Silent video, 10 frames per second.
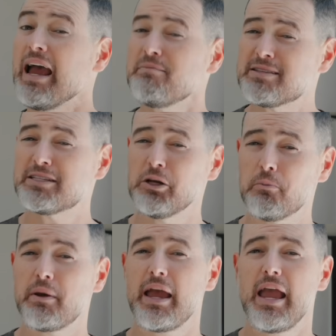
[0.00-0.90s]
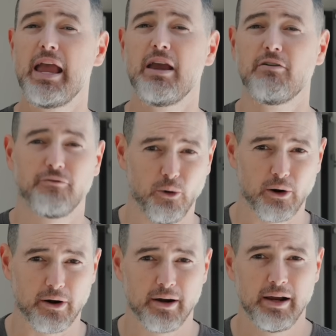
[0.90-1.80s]
am still paying
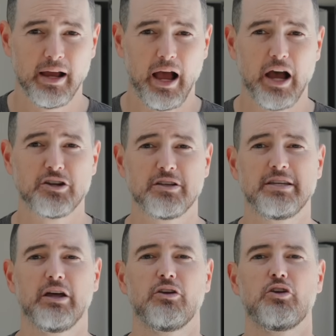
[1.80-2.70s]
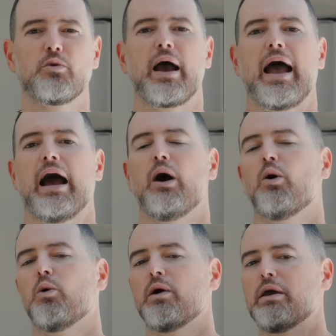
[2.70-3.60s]
for uh, should tell you
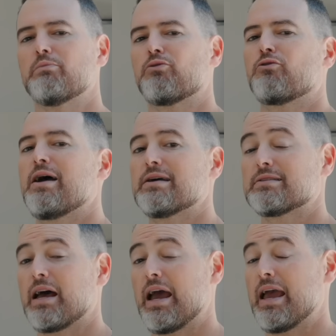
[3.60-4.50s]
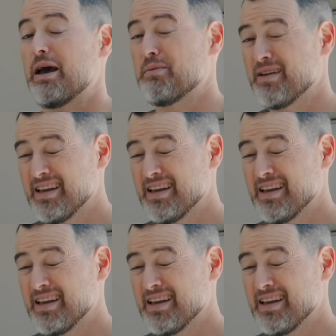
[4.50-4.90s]
how impressed I am.